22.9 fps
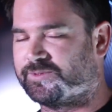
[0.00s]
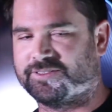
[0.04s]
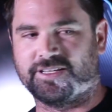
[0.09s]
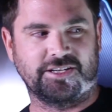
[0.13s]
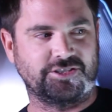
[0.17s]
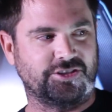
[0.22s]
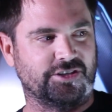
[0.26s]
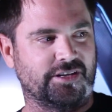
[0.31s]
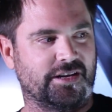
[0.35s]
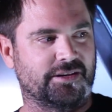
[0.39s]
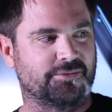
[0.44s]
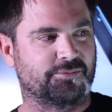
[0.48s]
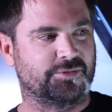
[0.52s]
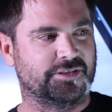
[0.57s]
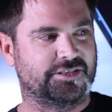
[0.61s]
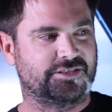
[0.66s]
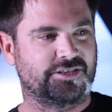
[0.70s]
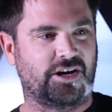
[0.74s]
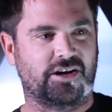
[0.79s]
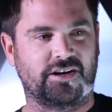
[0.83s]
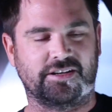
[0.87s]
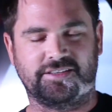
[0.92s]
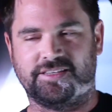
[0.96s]
session, and we
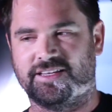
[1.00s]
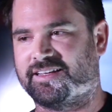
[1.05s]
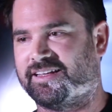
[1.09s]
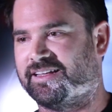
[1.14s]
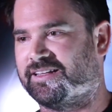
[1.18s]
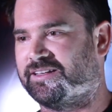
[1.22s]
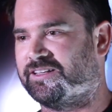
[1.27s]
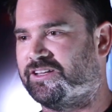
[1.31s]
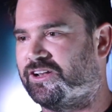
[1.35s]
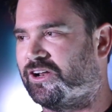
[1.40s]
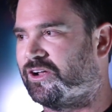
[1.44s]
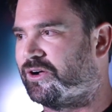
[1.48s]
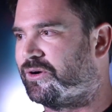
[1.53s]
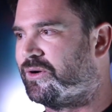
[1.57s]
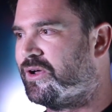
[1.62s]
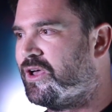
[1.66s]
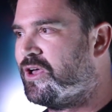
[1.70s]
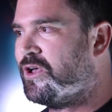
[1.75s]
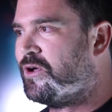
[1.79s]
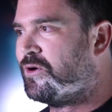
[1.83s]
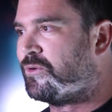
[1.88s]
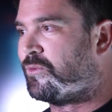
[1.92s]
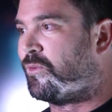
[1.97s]
started thinking, you know,
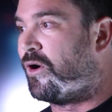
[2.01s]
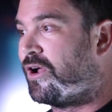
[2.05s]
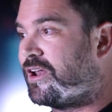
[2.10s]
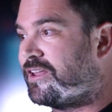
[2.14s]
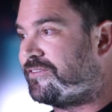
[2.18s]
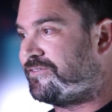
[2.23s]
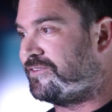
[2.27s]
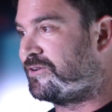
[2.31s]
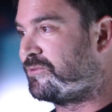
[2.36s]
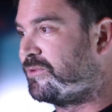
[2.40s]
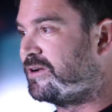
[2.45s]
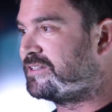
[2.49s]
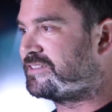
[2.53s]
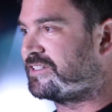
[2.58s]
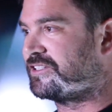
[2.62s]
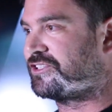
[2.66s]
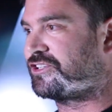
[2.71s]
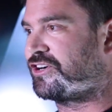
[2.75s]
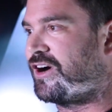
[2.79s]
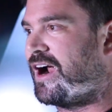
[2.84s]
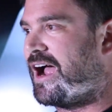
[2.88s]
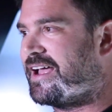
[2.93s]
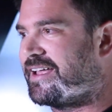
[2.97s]
what if it was a
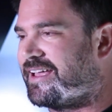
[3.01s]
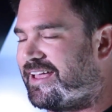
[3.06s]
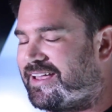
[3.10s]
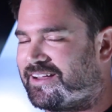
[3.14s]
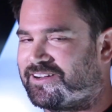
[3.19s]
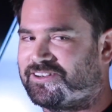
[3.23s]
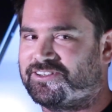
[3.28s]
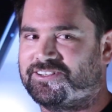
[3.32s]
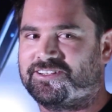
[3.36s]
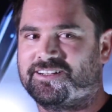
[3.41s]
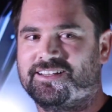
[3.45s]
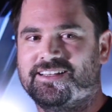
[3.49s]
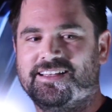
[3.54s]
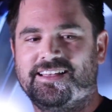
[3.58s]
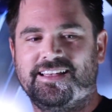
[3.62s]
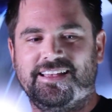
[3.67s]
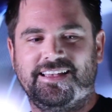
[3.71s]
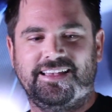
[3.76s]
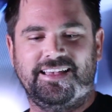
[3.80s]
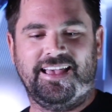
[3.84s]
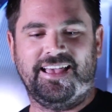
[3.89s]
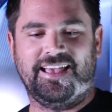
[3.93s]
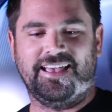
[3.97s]
triangle?
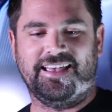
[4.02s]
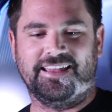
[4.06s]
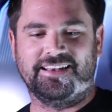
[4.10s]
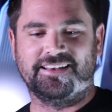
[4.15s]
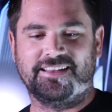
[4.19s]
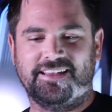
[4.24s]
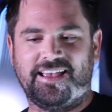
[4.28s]
And